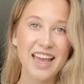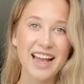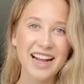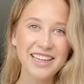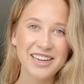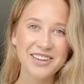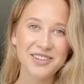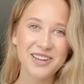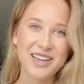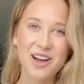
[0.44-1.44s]
Hello,
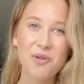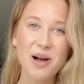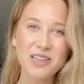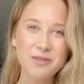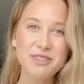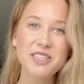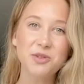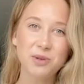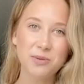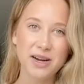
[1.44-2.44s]
welcome to the
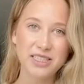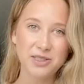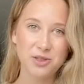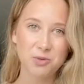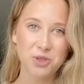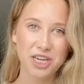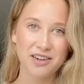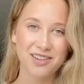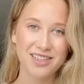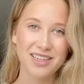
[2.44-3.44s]
Rewind YouTube
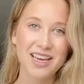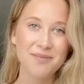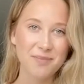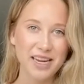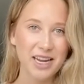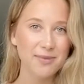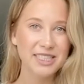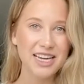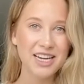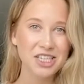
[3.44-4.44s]
channel. My name is
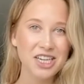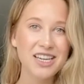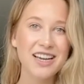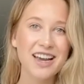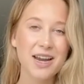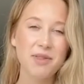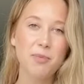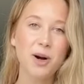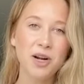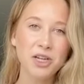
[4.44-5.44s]
Dasha and I'm the
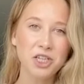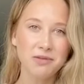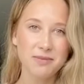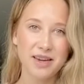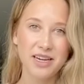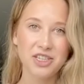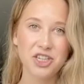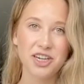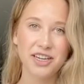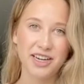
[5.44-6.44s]
Partnerships
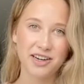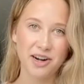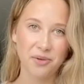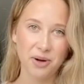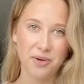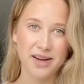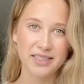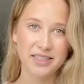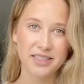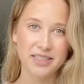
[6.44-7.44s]
Manager here at Rewind.
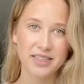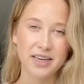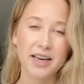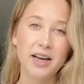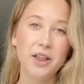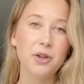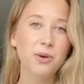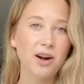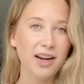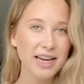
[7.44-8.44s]
Through
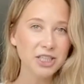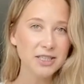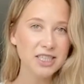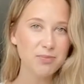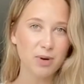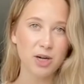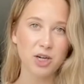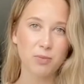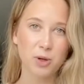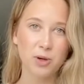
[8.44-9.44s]
our agency partner
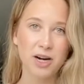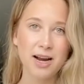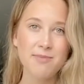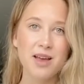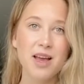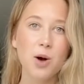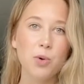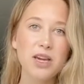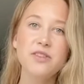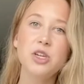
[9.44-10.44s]
program, we
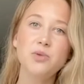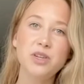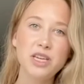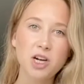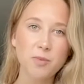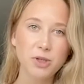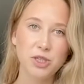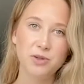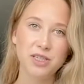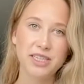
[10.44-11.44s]
have a unique
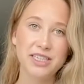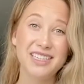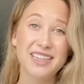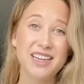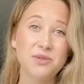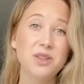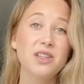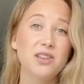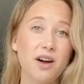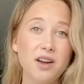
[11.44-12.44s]
opportunity to connect with a
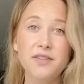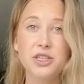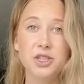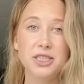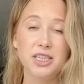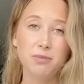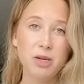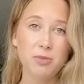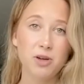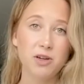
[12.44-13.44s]
lot of interesting
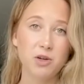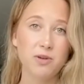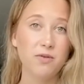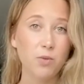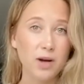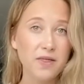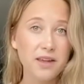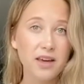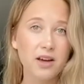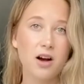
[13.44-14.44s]
people who have one thing
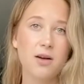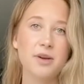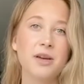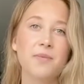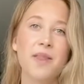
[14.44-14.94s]
in common.